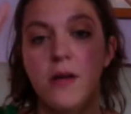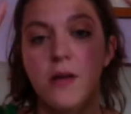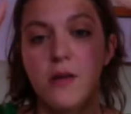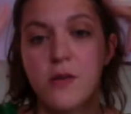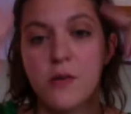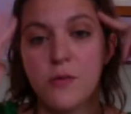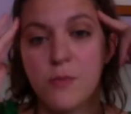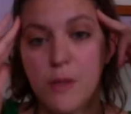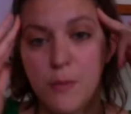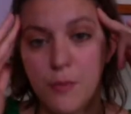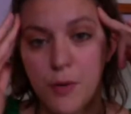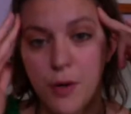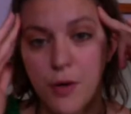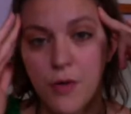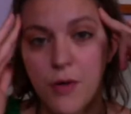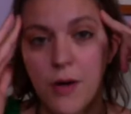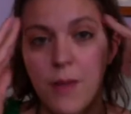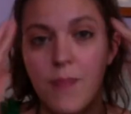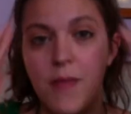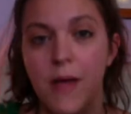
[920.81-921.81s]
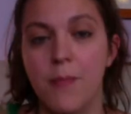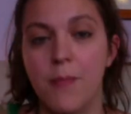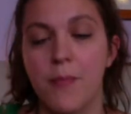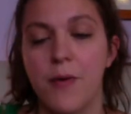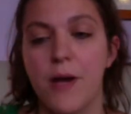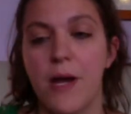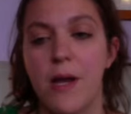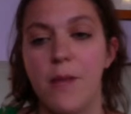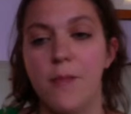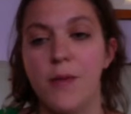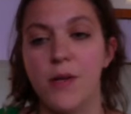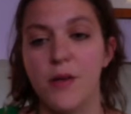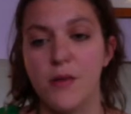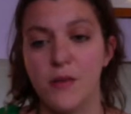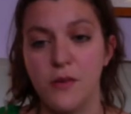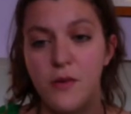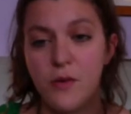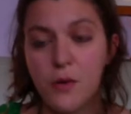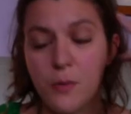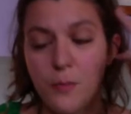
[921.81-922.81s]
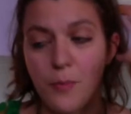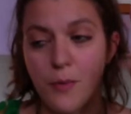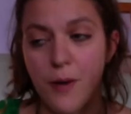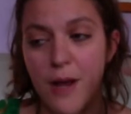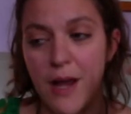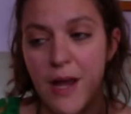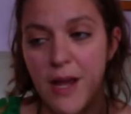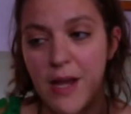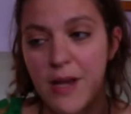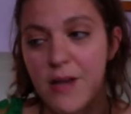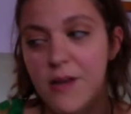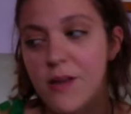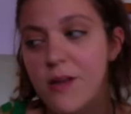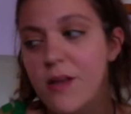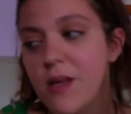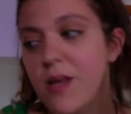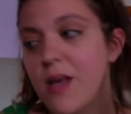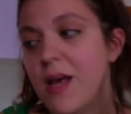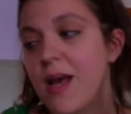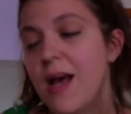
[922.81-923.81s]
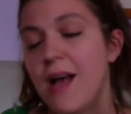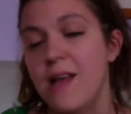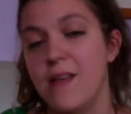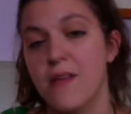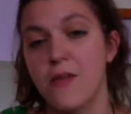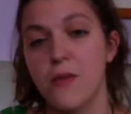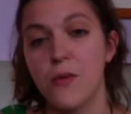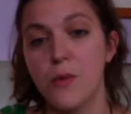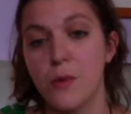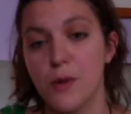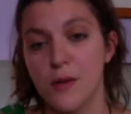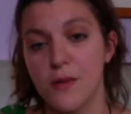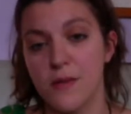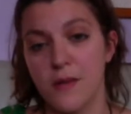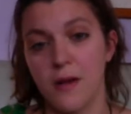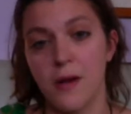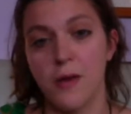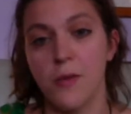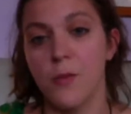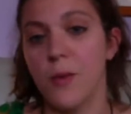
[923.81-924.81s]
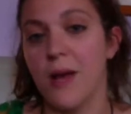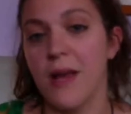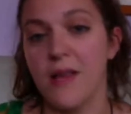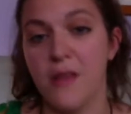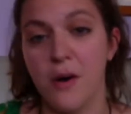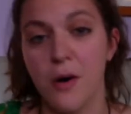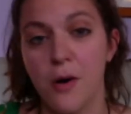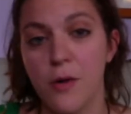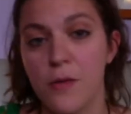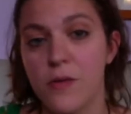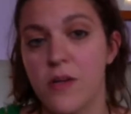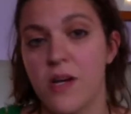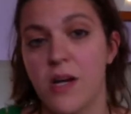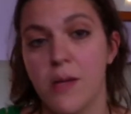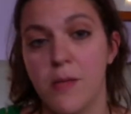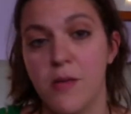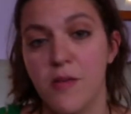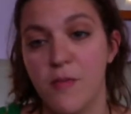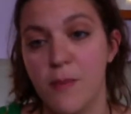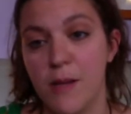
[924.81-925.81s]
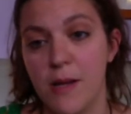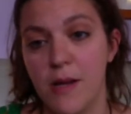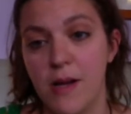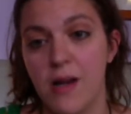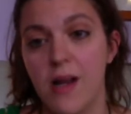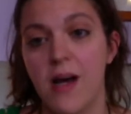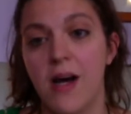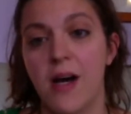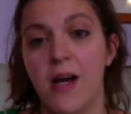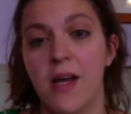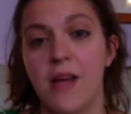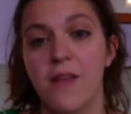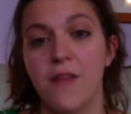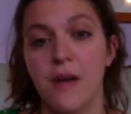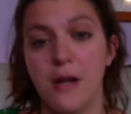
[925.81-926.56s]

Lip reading: to reprogram their brain, because your brain has thought a certain way the whole time you've been alive.